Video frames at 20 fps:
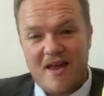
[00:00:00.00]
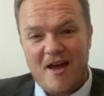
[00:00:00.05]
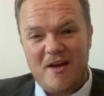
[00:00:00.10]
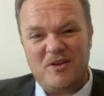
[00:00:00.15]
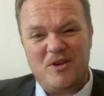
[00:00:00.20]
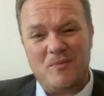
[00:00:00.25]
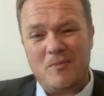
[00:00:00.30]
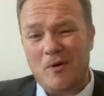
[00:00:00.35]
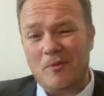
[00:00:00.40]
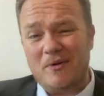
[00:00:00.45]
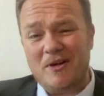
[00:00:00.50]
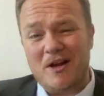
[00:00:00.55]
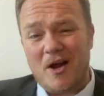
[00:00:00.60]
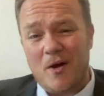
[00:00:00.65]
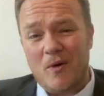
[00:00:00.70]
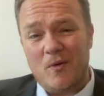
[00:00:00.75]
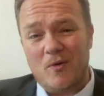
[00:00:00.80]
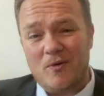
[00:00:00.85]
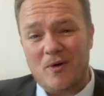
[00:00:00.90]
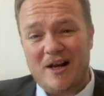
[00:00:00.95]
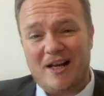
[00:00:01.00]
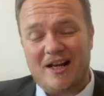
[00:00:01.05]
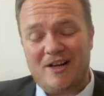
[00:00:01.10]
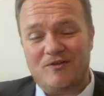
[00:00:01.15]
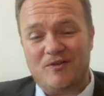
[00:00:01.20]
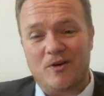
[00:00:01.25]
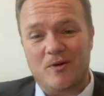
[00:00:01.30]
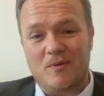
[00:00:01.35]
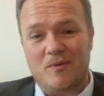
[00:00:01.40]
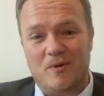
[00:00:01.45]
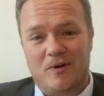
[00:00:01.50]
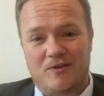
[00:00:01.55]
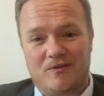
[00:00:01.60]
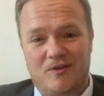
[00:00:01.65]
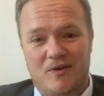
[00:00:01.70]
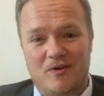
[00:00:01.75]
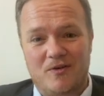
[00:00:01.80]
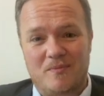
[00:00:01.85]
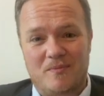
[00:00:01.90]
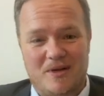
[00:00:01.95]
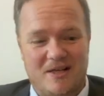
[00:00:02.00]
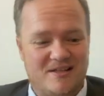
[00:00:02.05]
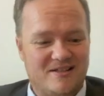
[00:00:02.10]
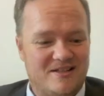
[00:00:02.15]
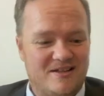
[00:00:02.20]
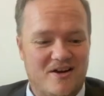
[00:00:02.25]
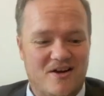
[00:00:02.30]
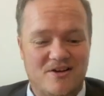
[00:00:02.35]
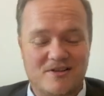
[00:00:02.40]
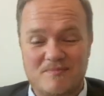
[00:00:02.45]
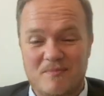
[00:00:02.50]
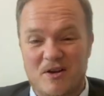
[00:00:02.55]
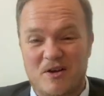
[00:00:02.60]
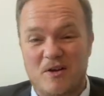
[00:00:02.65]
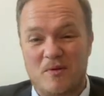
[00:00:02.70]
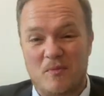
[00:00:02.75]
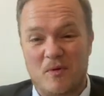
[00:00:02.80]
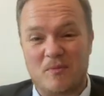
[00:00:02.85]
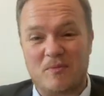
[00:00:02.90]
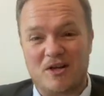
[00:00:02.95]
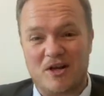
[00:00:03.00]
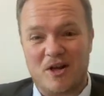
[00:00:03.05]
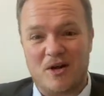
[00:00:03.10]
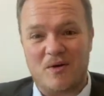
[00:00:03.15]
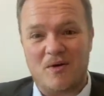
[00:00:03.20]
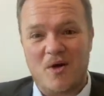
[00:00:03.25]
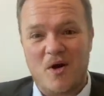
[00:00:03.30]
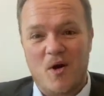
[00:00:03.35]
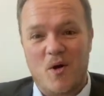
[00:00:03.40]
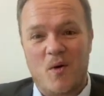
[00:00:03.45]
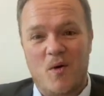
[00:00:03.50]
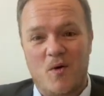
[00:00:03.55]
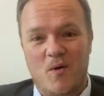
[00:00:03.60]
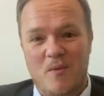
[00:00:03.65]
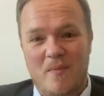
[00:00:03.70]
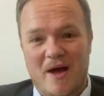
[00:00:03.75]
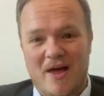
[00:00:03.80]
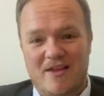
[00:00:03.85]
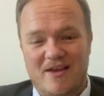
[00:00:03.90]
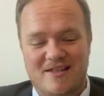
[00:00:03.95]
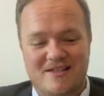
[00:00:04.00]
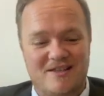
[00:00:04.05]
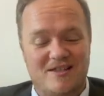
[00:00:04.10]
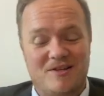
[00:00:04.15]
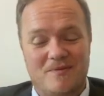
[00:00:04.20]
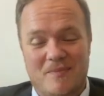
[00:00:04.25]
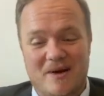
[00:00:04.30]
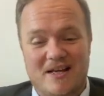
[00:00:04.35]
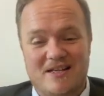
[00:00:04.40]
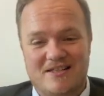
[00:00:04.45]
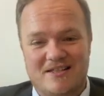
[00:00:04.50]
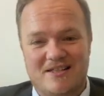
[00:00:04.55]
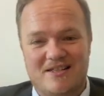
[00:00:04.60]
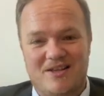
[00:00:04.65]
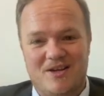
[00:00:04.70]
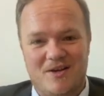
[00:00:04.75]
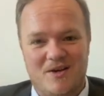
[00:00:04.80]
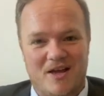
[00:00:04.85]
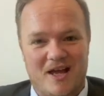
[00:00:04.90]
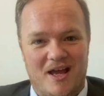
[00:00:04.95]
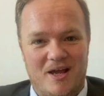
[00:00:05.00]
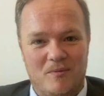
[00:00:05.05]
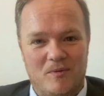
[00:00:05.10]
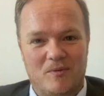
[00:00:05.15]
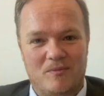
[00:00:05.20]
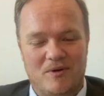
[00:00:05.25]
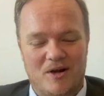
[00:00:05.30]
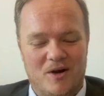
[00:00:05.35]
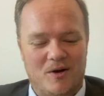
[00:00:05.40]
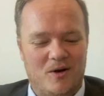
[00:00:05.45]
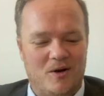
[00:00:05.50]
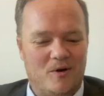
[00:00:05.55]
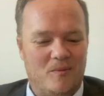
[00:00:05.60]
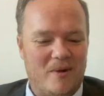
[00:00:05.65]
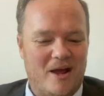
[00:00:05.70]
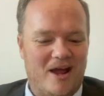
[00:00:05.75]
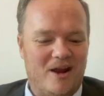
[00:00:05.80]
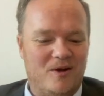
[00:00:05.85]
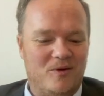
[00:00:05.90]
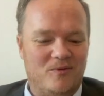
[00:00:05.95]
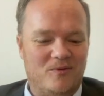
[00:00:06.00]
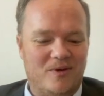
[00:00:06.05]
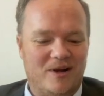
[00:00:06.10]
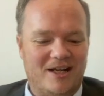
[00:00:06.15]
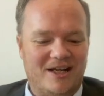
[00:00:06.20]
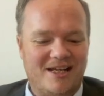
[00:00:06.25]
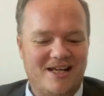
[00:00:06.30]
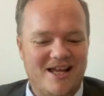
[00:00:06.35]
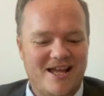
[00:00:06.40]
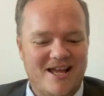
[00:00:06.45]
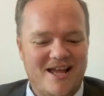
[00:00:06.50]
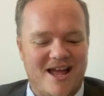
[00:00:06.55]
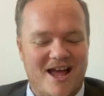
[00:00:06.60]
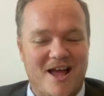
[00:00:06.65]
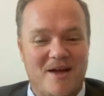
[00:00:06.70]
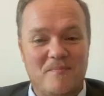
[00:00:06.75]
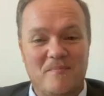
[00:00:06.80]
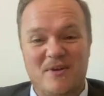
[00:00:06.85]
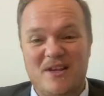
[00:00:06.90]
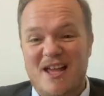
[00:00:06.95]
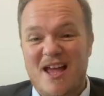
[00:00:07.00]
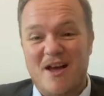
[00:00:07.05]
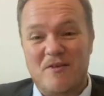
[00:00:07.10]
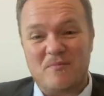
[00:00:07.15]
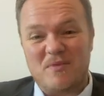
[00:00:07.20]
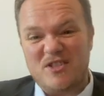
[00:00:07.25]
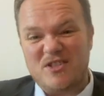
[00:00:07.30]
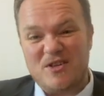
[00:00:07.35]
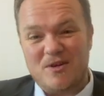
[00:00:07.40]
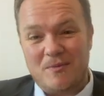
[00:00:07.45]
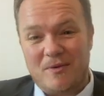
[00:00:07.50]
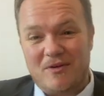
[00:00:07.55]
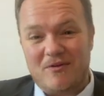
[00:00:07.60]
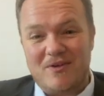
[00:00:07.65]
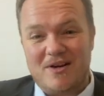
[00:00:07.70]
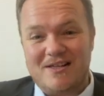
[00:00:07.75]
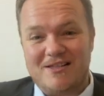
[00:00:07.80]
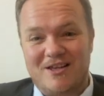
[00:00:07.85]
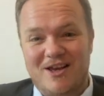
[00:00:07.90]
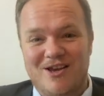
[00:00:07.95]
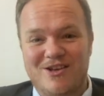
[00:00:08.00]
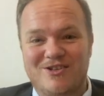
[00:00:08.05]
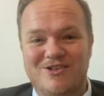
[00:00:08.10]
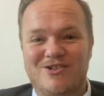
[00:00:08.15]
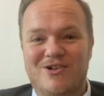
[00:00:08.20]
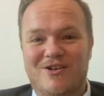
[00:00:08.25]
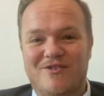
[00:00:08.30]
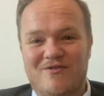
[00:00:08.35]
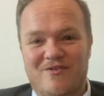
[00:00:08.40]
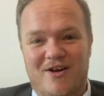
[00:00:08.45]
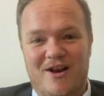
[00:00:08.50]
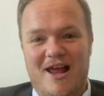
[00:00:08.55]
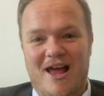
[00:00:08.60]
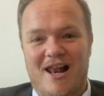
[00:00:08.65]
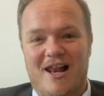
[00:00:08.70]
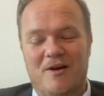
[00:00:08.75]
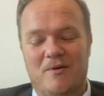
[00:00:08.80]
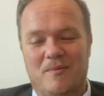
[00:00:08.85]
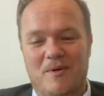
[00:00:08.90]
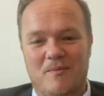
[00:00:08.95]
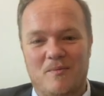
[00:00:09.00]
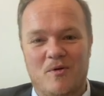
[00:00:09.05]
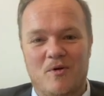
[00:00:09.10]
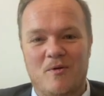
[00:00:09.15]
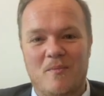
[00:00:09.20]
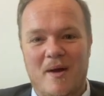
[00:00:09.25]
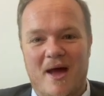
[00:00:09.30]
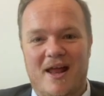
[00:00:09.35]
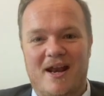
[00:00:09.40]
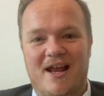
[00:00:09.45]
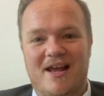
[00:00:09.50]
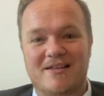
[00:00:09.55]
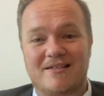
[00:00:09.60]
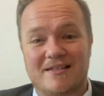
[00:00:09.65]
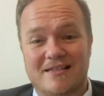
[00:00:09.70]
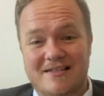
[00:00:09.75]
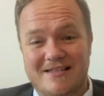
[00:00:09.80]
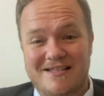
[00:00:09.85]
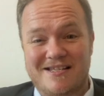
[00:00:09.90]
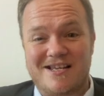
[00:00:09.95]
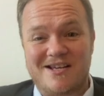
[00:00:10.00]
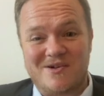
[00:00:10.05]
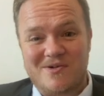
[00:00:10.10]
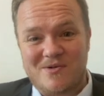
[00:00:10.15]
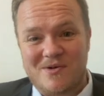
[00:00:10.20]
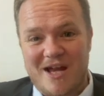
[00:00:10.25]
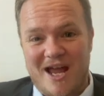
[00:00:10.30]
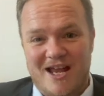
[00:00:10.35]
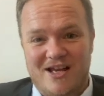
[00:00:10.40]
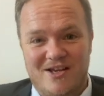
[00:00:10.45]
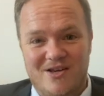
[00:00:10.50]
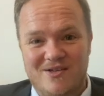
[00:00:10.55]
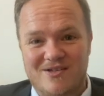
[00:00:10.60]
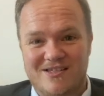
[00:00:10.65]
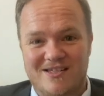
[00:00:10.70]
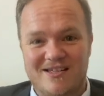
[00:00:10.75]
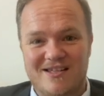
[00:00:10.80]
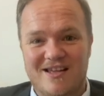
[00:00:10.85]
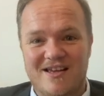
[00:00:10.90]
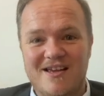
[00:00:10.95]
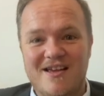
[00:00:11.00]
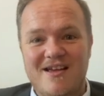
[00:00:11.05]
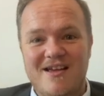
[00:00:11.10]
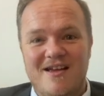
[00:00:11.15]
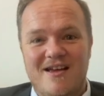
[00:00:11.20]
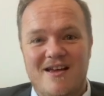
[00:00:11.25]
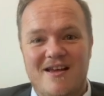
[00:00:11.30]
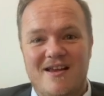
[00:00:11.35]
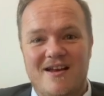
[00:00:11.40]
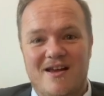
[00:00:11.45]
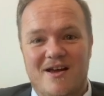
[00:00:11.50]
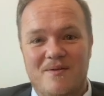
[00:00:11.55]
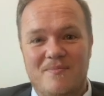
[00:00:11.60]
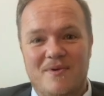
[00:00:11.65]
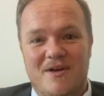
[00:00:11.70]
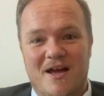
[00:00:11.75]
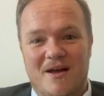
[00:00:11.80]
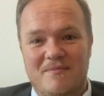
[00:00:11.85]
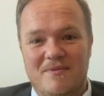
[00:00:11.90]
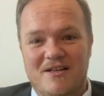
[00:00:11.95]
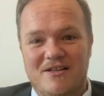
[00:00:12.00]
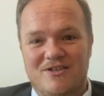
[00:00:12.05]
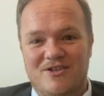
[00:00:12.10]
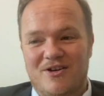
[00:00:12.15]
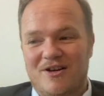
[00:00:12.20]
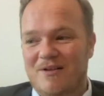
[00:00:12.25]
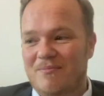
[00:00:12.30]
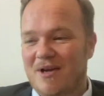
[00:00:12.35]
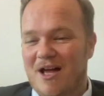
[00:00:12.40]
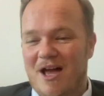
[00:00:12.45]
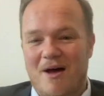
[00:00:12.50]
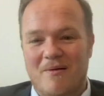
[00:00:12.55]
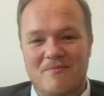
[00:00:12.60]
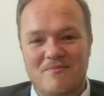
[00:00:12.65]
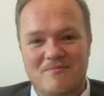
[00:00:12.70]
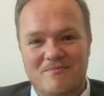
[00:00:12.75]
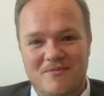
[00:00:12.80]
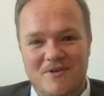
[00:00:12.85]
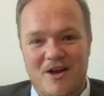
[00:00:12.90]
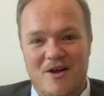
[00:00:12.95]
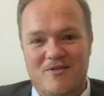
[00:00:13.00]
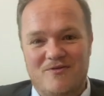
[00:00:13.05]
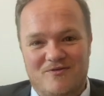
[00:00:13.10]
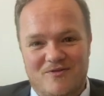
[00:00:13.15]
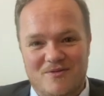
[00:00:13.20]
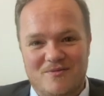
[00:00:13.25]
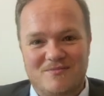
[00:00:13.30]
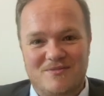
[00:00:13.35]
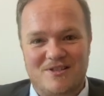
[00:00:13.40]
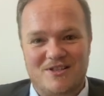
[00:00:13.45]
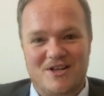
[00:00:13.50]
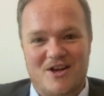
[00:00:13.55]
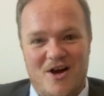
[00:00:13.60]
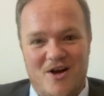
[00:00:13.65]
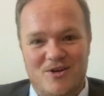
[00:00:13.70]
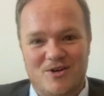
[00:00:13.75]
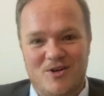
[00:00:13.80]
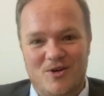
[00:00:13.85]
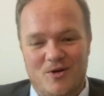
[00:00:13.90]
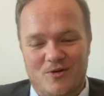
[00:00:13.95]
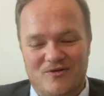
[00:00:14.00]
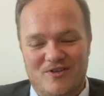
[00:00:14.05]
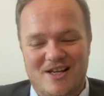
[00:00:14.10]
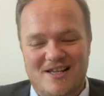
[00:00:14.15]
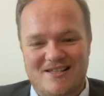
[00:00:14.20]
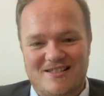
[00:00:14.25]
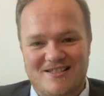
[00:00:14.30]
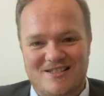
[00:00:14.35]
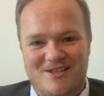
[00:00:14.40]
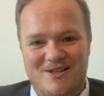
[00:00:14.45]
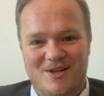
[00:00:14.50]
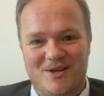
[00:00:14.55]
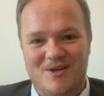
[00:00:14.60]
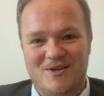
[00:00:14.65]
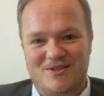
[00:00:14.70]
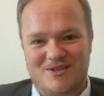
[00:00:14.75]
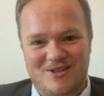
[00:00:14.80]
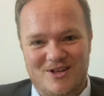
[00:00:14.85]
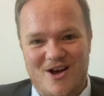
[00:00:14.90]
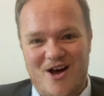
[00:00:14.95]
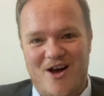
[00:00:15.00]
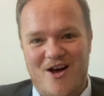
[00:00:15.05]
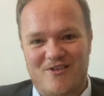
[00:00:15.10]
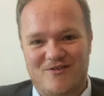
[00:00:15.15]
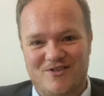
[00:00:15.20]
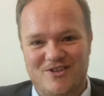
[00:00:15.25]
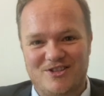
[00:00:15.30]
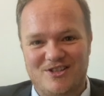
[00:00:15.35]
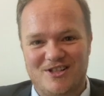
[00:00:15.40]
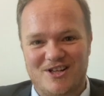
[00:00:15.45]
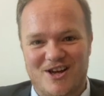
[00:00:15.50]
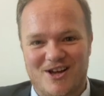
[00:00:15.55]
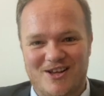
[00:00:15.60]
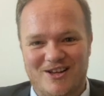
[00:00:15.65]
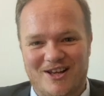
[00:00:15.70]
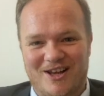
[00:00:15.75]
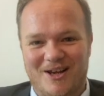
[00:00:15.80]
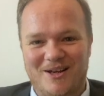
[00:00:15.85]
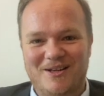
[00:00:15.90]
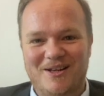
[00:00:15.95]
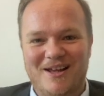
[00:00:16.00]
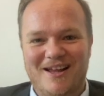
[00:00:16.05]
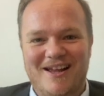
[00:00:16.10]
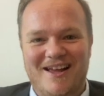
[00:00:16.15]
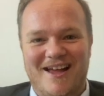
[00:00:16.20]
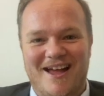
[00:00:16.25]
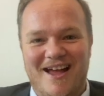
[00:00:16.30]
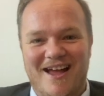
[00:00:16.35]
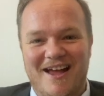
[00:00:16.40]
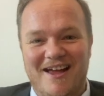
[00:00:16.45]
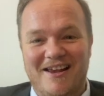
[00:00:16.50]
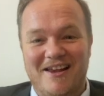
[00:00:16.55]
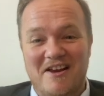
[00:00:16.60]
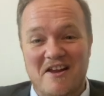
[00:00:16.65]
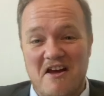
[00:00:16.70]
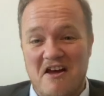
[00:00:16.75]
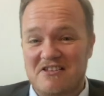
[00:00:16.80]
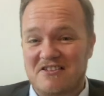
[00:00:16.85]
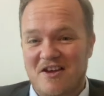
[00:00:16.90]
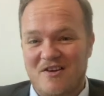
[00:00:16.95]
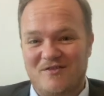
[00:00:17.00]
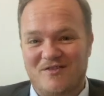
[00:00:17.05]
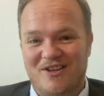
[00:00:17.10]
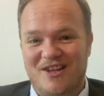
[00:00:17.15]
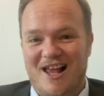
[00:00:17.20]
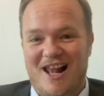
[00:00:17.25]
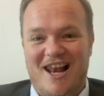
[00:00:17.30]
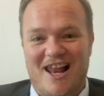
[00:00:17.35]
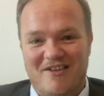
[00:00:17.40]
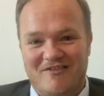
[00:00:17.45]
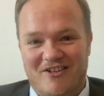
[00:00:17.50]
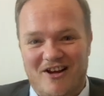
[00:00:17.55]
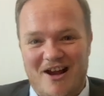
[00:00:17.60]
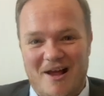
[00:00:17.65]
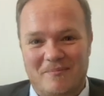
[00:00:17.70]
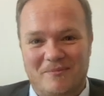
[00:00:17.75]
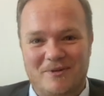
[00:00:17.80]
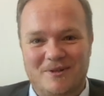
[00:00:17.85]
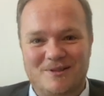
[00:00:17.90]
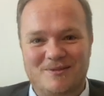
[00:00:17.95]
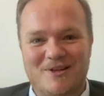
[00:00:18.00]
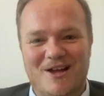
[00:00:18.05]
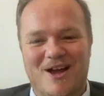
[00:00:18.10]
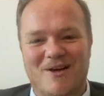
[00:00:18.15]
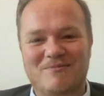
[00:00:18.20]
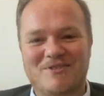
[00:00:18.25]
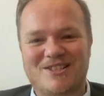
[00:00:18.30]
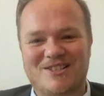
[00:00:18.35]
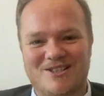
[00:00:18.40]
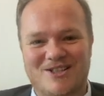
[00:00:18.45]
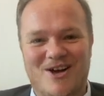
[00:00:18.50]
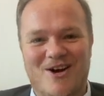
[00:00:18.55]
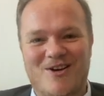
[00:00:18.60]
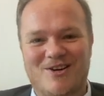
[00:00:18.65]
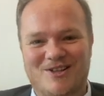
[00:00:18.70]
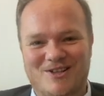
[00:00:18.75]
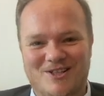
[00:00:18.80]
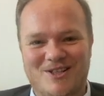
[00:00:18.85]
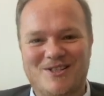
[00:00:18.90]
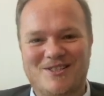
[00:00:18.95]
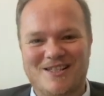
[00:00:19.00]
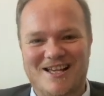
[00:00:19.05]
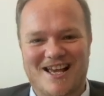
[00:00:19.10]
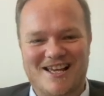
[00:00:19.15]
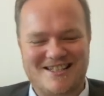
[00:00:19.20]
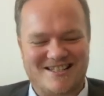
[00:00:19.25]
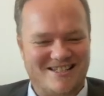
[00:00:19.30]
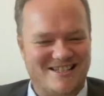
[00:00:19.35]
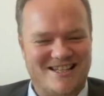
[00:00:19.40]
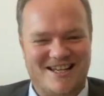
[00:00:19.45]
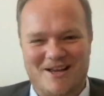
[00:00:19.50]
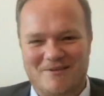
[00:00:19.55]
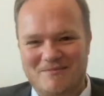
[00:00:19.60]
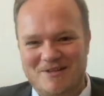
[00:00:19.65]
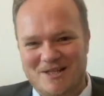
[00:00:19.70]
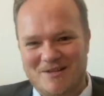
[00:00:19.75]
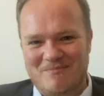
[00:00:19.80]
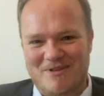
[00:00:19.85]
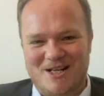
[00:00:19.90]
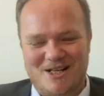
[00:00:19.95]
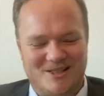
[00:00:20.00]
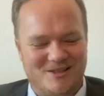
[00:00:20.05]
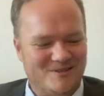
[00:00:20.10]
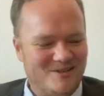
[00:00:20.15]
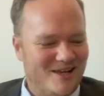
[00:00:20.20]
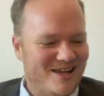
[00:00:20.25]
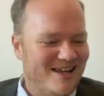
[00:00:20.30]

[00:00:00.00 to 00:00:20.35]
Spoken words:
You probably know already, if you're a big cigar smoker, you probably know all about this, and you're based in the UK, you probably know a lot about it already. But yeah, I've been doing a bit of research, trying to find out a little bit more about it, as I'm still getting used to go from cigar novice to cigar aficionado. I don't think that'll ever happen. I'm a cigar enthusiast, I think I'm in the middle.